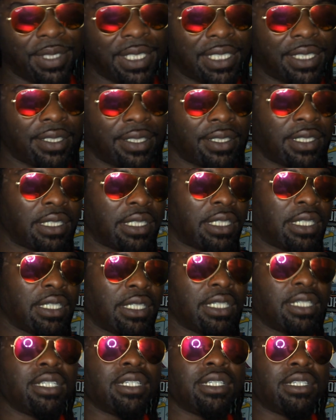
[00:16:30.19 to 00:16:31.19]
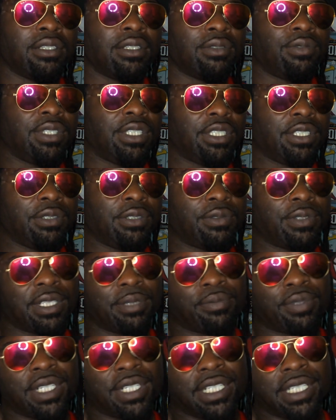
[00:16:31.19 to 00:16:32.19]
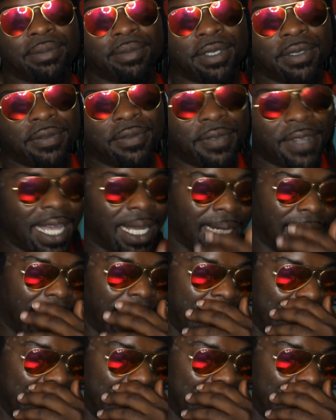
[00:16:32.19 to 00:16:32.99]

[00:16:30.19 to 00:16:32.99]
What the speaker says: But we do want to bring up the fact